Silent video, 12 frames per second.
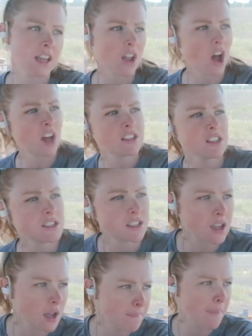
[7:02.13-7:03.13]
It causes
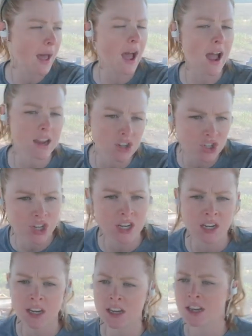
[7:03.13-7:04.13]

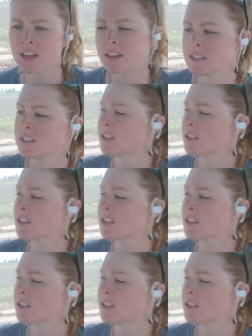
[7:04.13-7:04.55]
compaction and